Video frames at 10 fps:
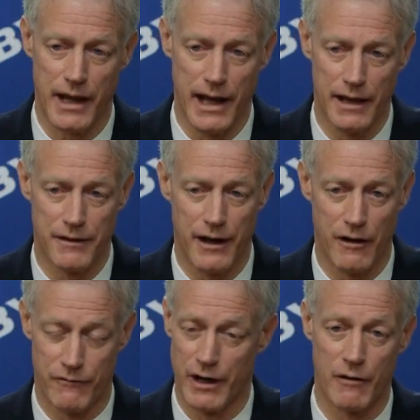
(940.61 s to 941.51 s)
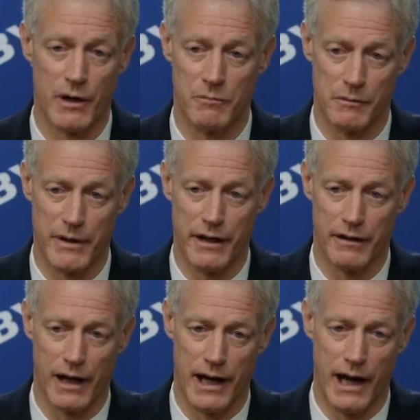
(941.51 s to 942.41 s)
And they are very well
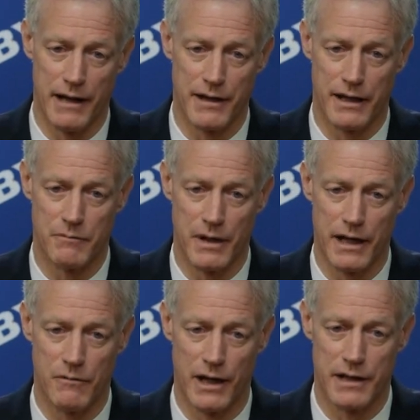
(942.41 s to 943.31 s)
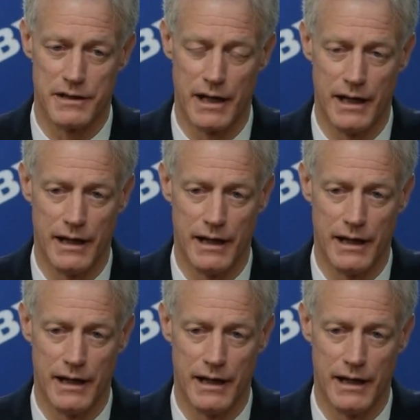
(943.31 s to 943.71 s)
prepared. I think in many ways,